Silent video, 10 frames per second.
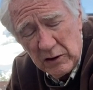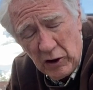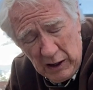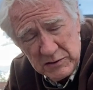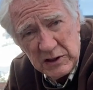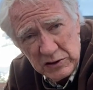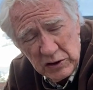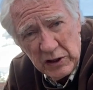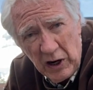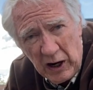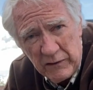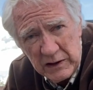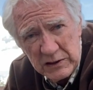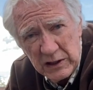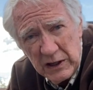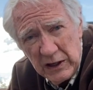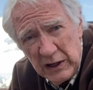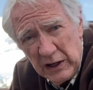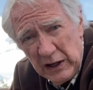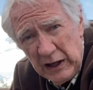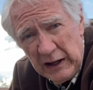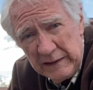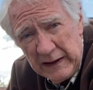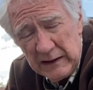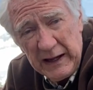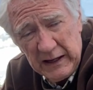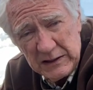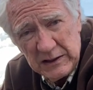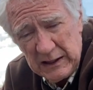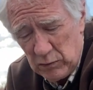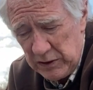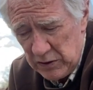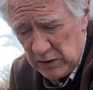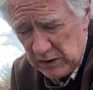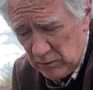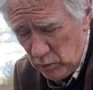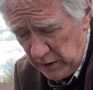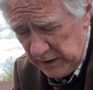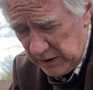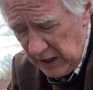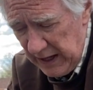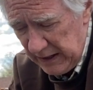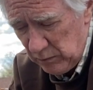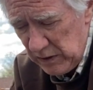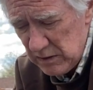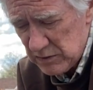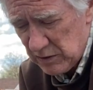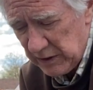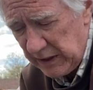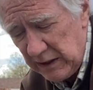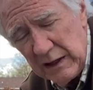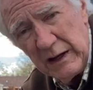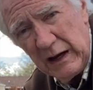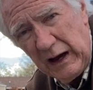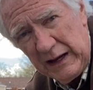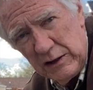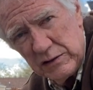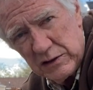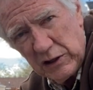crops that you can harvest. And then, like I said, when you cut it, I used to